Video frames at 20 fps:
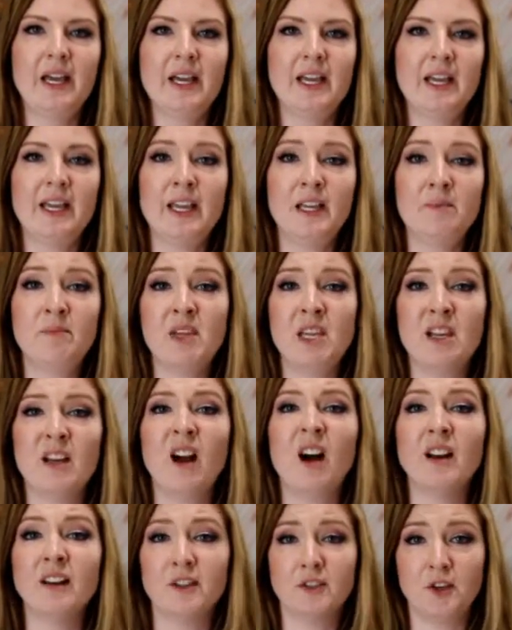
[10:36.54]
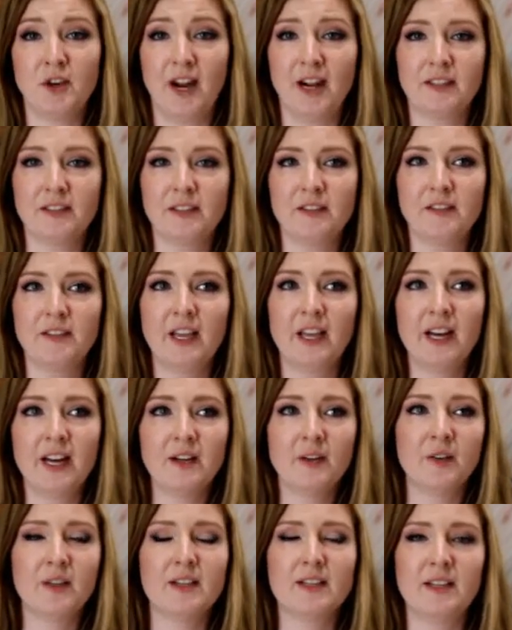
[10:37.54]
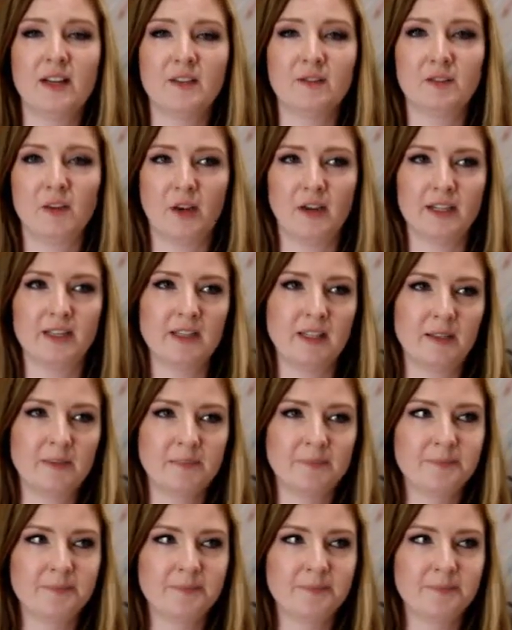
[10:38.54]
in being unattractive. And I know that sounds crazy,